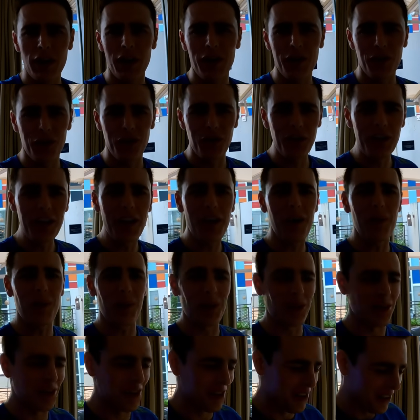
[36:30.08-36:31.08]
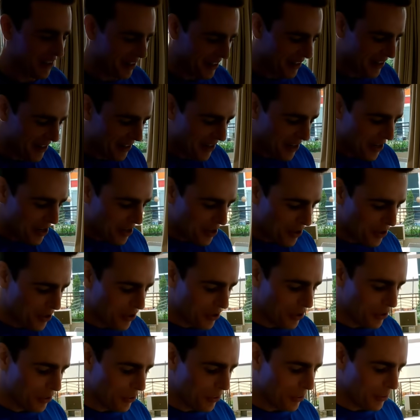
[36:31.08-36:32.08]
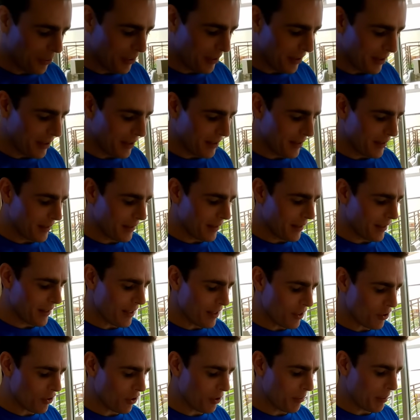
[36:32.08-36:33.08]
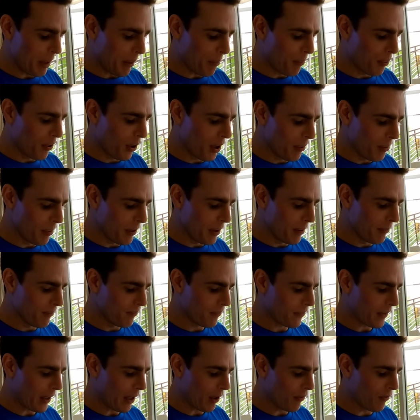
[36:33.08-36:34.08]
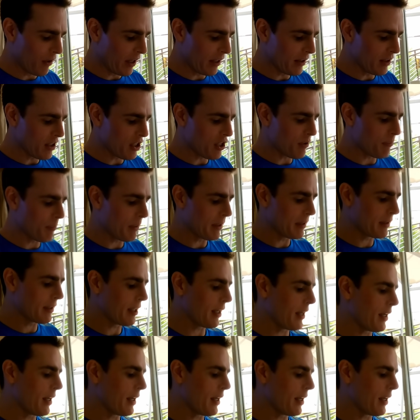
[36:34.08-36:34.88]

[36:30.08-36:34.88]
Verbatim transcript: like three hours. So uh, yeah, that's going to be a problem. I ran the speed